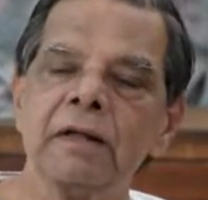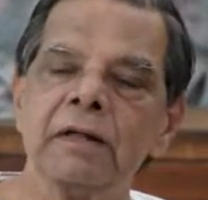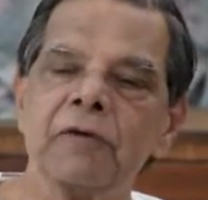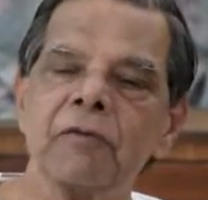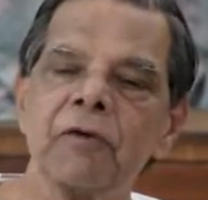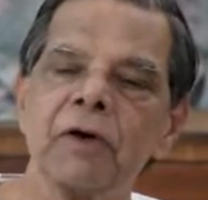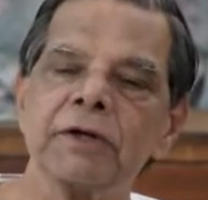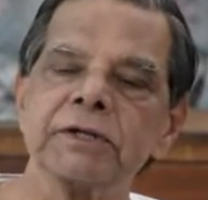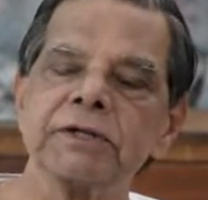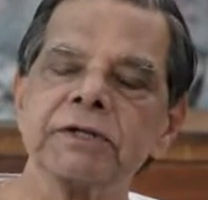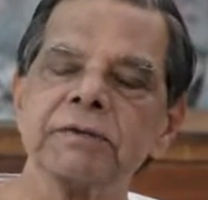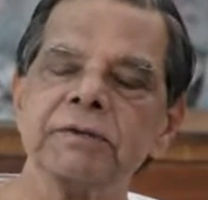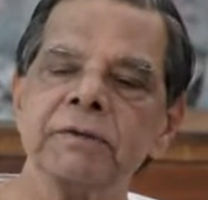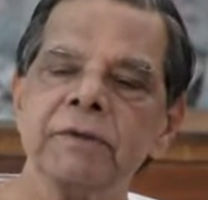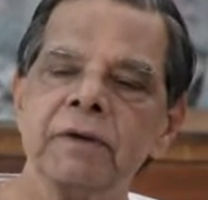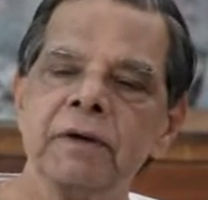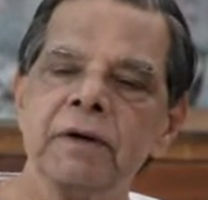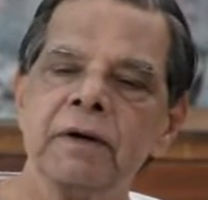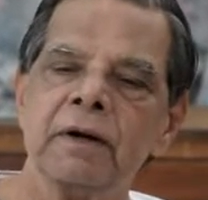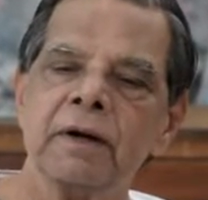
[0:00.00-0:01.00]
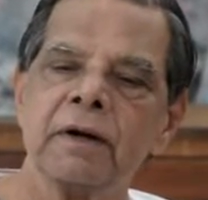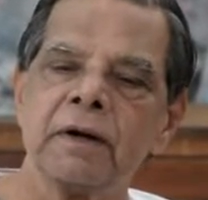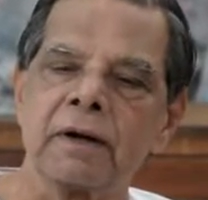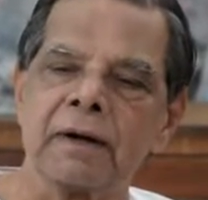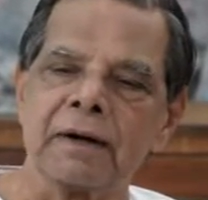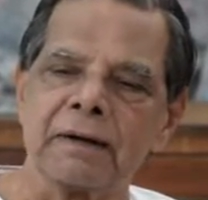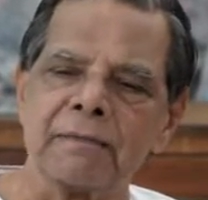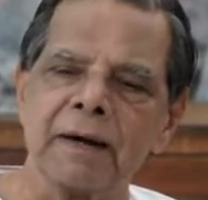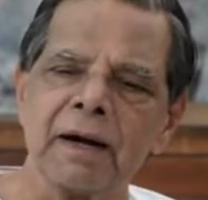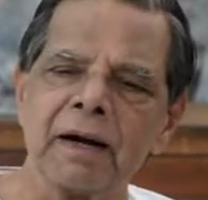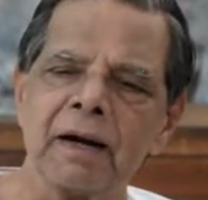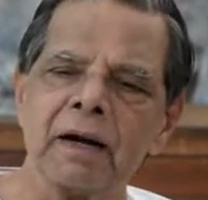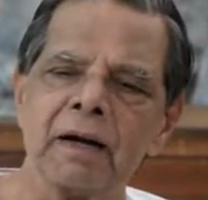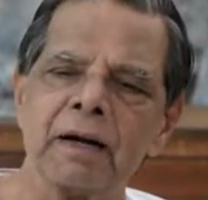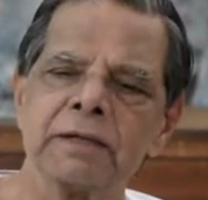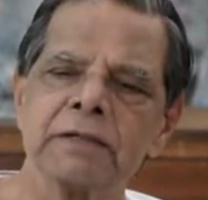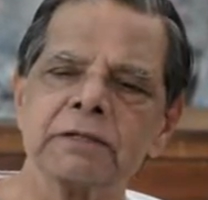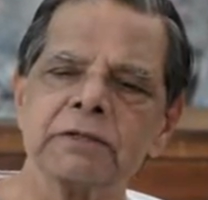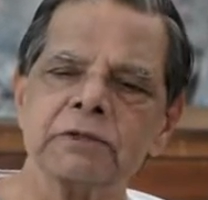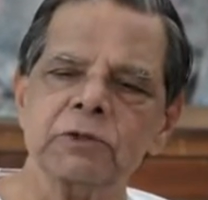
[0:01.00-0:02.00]
there was
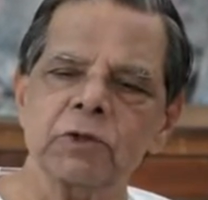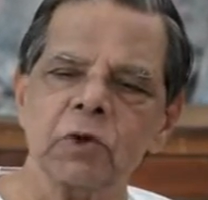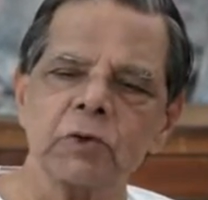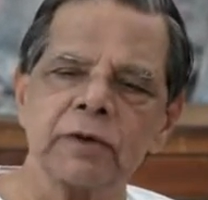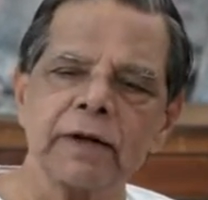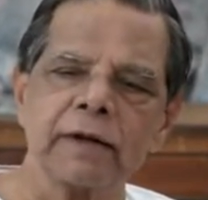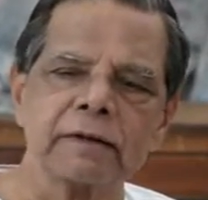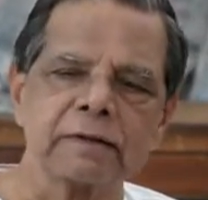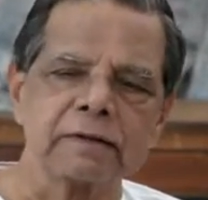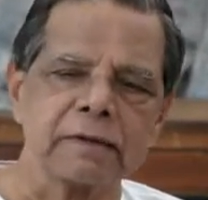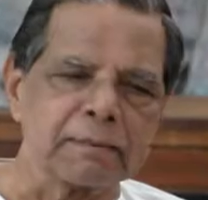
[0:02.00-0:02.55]
tremendous yogic